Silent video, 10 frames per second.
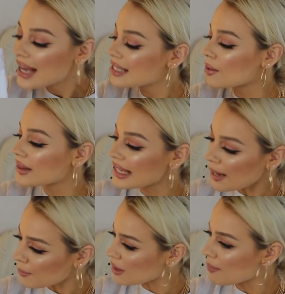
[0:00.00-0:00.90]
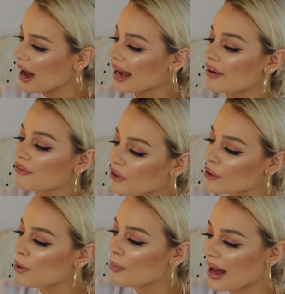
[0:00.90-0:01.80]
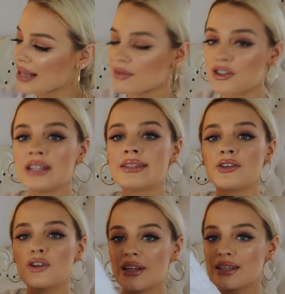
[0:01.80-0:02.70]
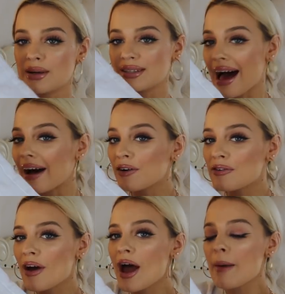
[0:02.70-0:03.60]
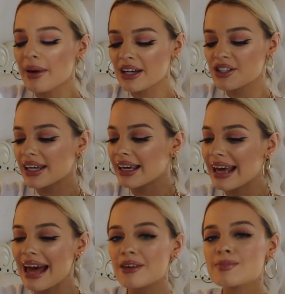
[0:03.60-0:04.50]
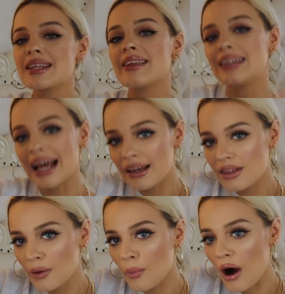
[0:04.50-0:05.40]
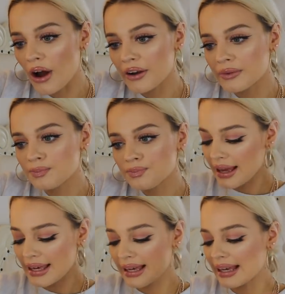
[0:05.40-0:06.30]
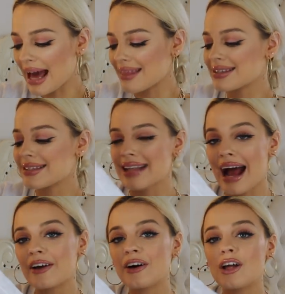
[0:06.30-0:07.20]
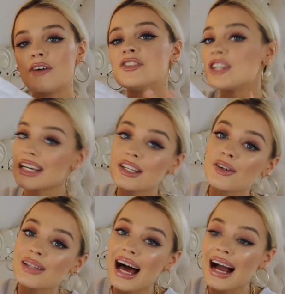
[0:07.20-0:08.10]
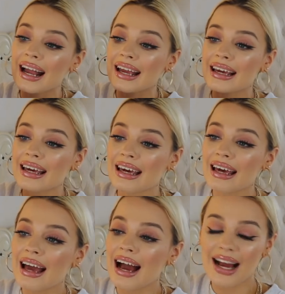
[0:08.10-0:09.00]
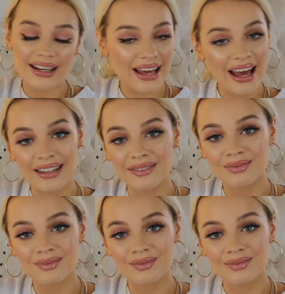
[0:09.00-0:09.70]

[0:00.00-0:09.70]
So I think I'm gonna buy a few more pairs of jeans and do this myself, because you can get them to the length you want. You can get the style of jean you like, and yeah,